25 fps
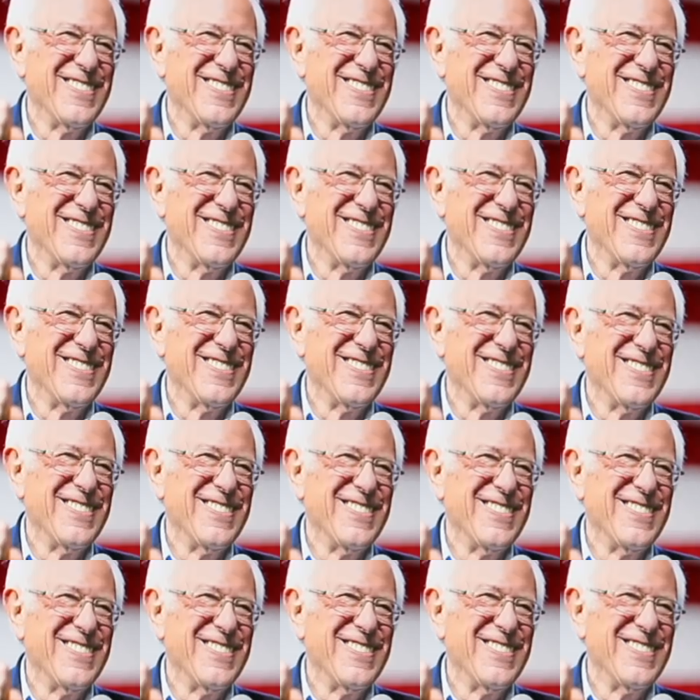
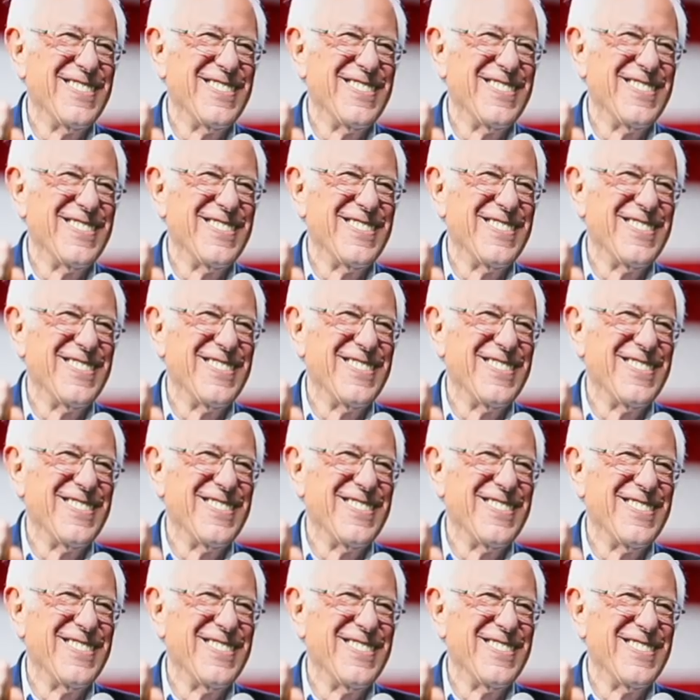
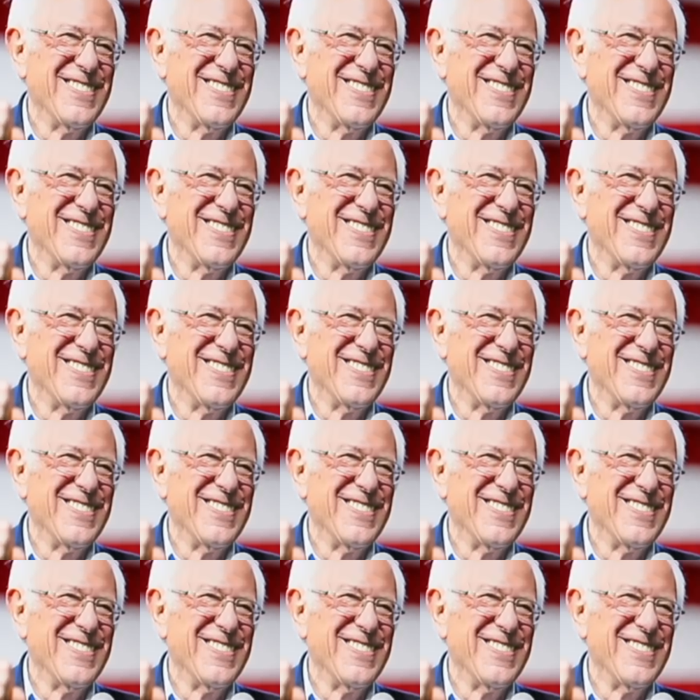
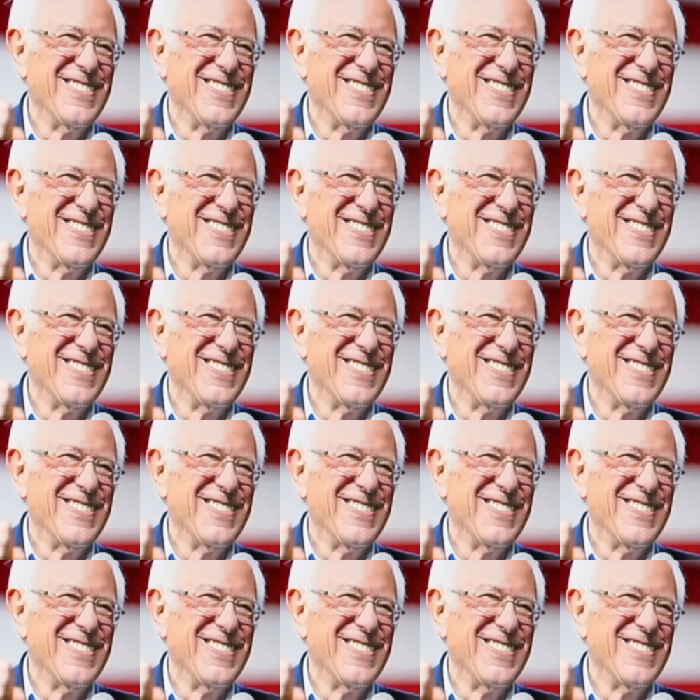[no speech]